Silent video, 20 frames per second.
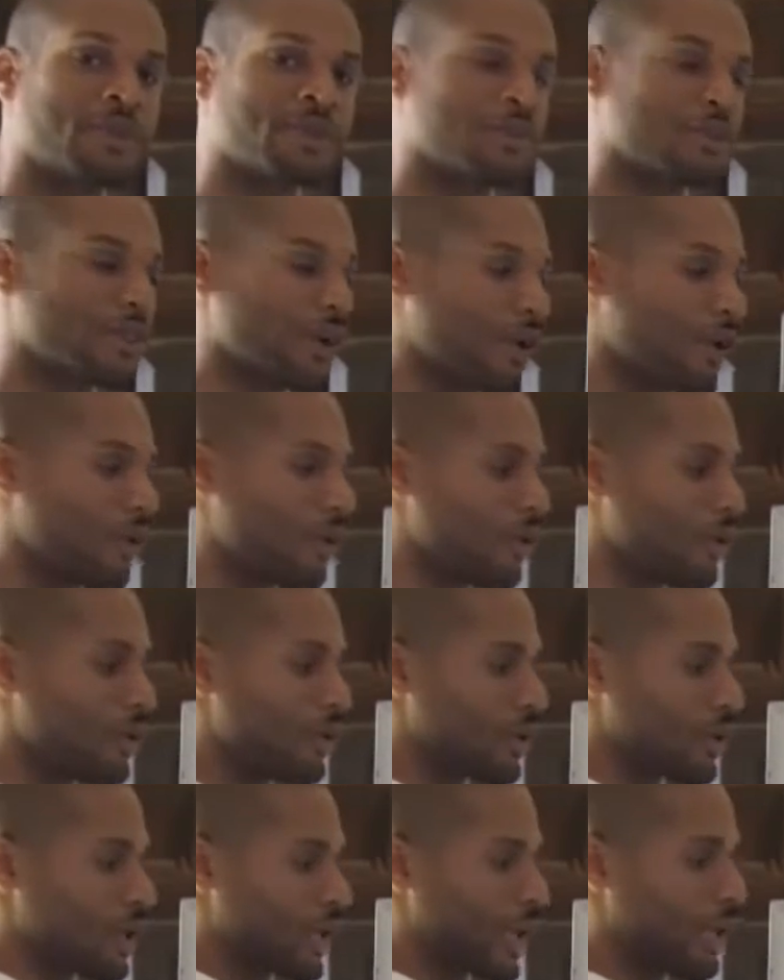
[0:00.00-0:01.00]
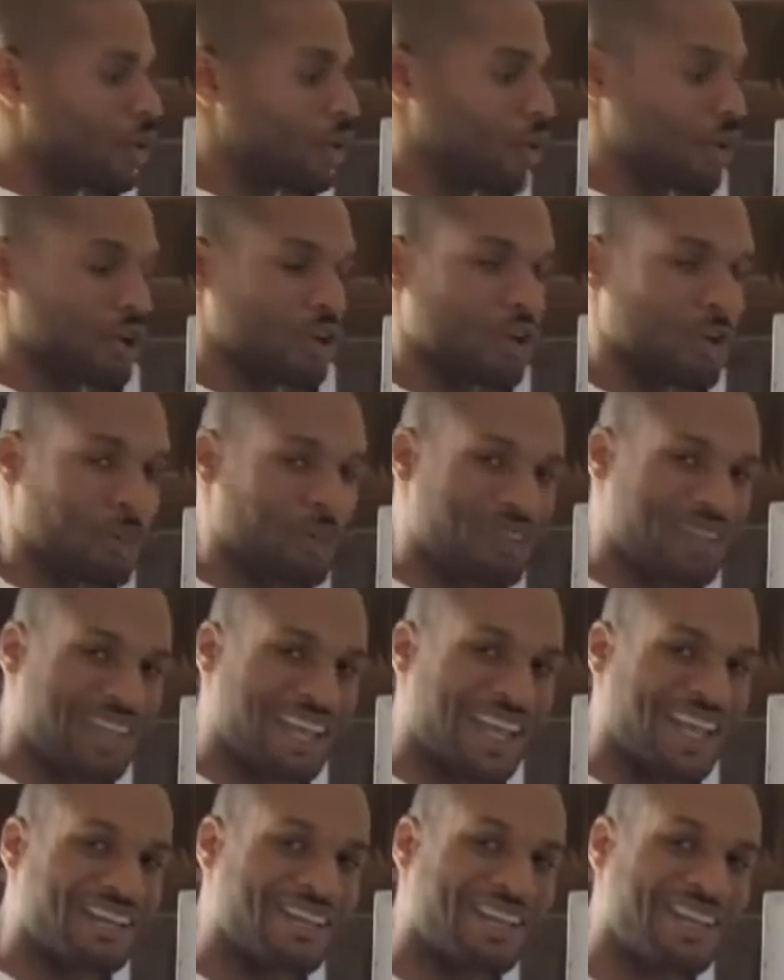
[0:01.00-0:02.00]
So, in order to
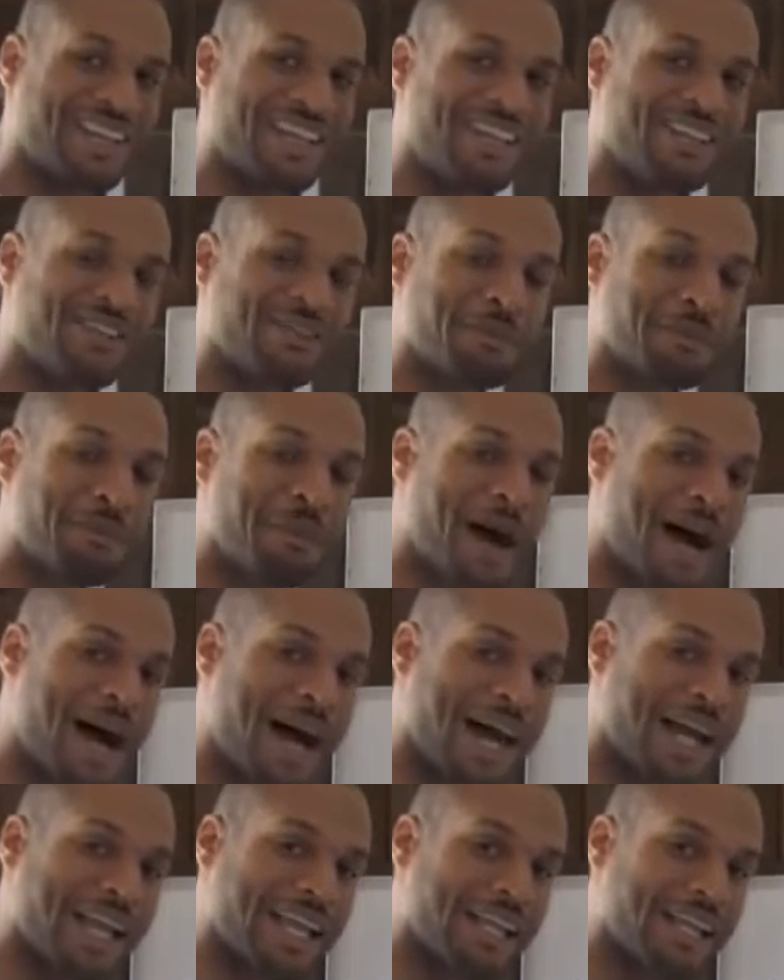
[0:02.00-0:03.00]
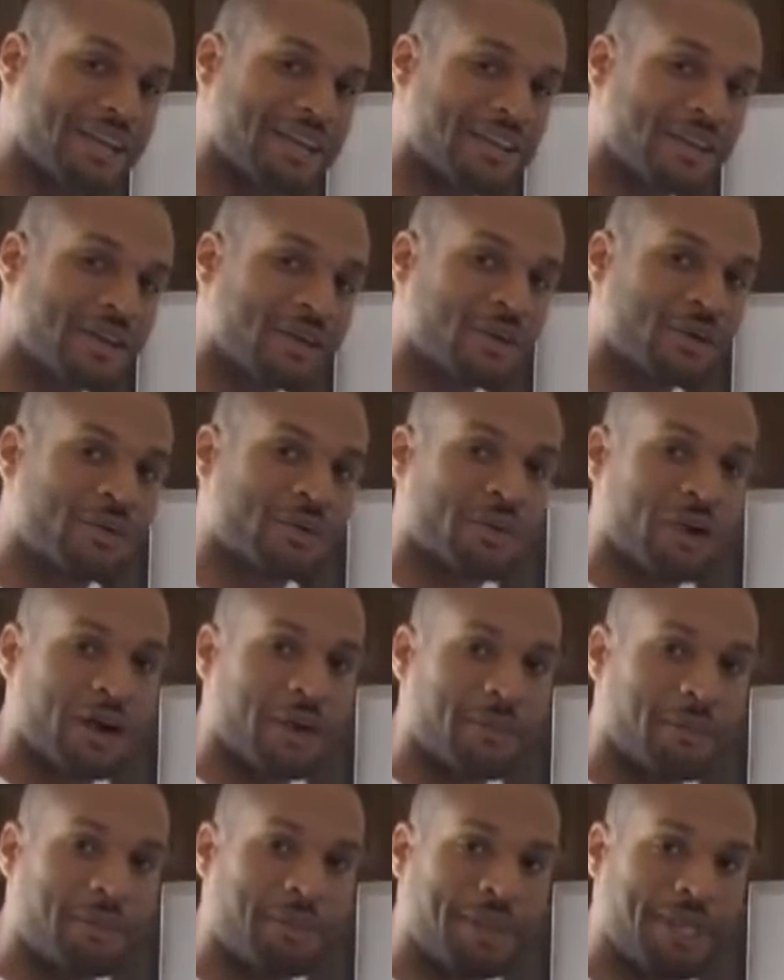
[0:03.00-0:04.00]
protect his mind
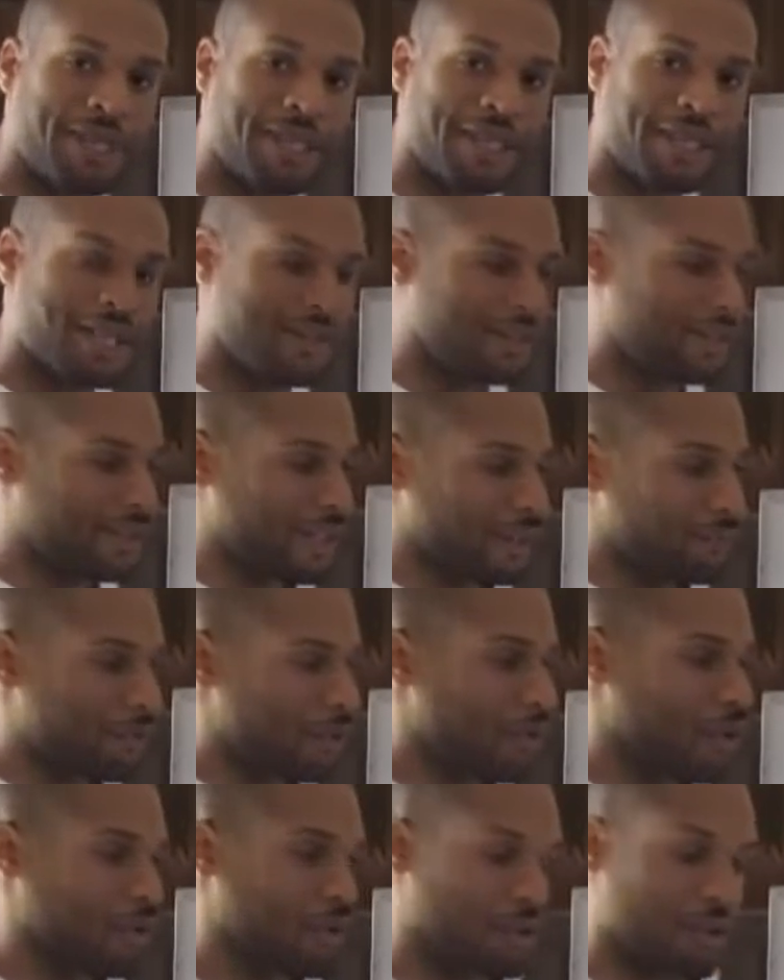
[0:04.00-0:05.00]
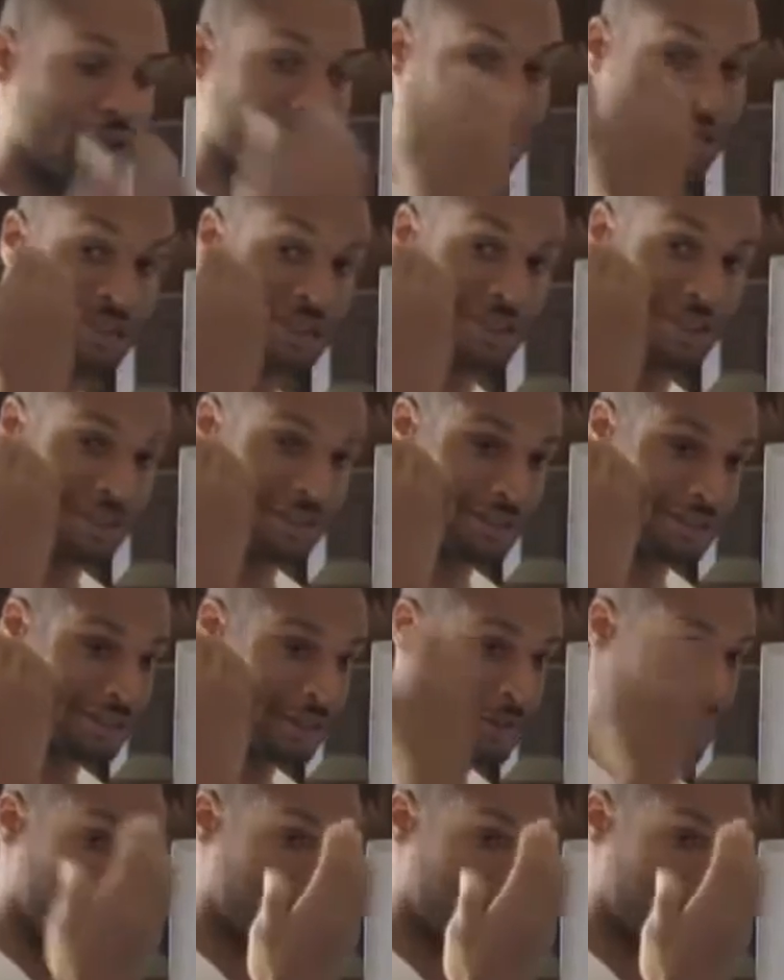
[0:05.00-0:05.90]
from being incepted, or for just a